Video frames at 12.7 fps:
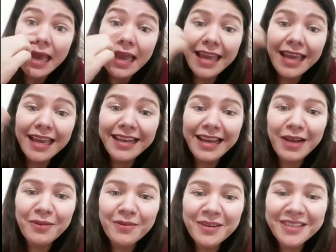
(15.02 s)
and
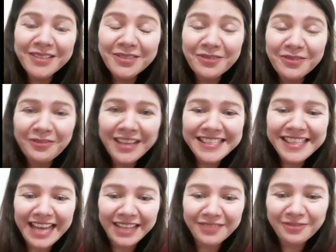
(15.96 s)
I wanted to fix
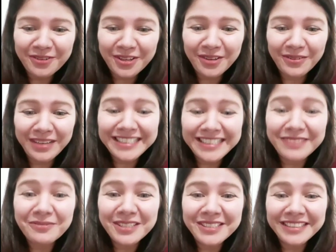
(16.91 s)
that for you. I
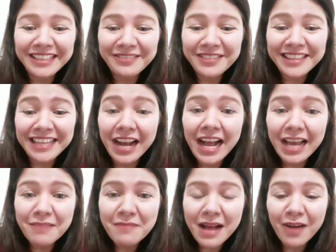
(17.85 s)
didn't want to leave it there.
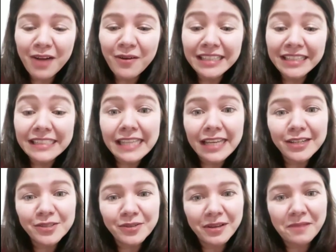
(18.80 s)
Hi Maho, I
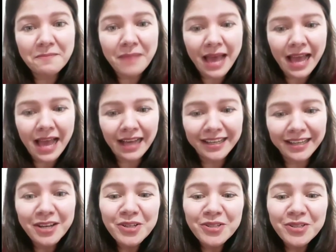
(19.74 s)
decided to come back
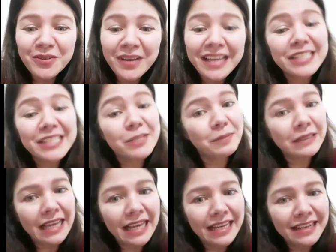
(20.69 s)
to
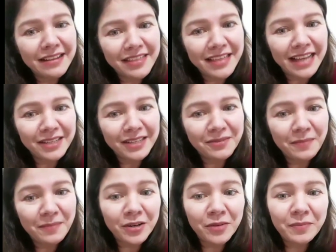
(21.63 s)
explain that
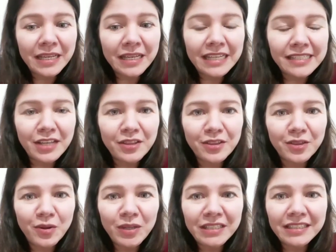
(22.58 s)
better because I
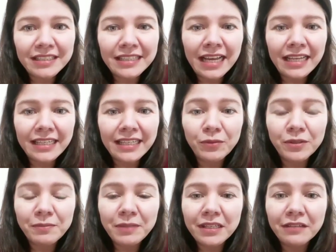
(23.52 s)
thought that it
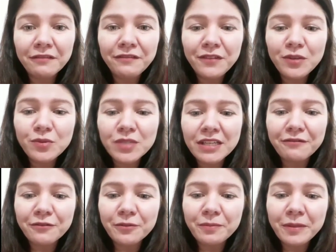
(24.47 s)
would be confusing
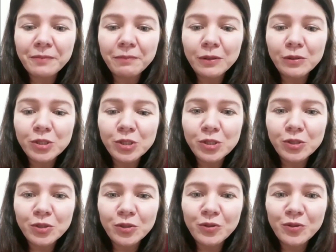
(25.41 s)
for people
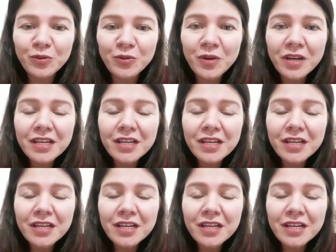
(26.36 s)
to